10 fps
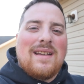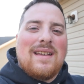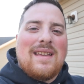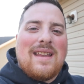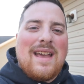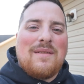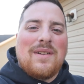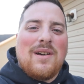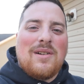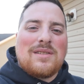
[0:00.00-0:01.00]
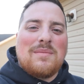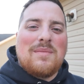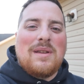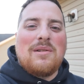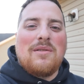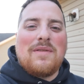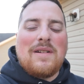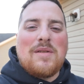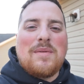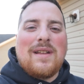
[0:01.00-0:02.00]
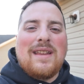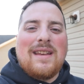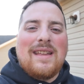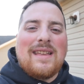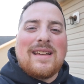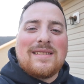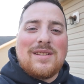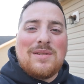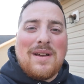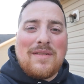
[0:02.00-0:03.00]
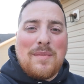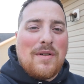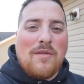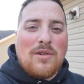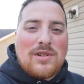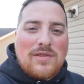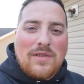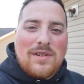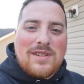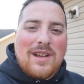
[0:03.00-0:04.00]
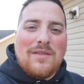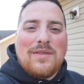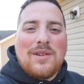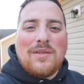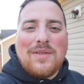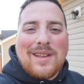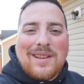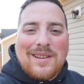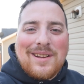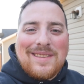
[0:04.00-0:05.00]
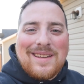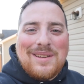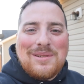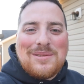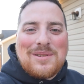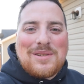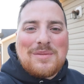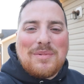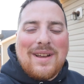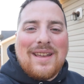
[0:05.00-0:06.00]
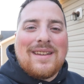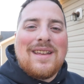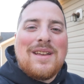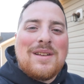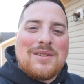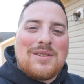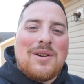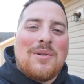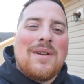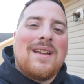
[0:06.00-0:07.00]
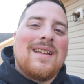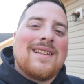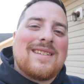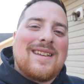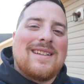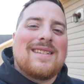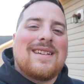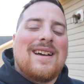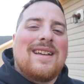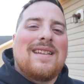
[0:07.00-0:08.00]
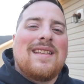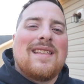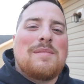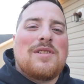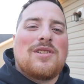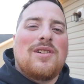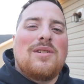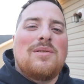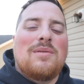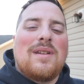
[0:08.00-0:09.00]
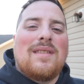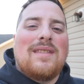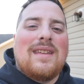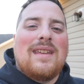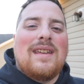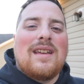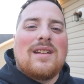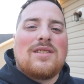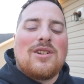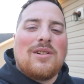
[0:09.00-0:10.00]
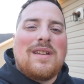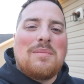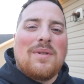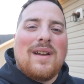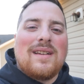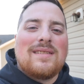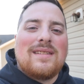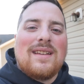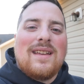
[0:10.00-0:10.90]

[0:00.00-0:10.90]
and have an awesome meal for everybody, any guests that you have coming up, or just for yourself and you don't feel like cooking that huge spread. So let's get inside. Let me show you the turkey breast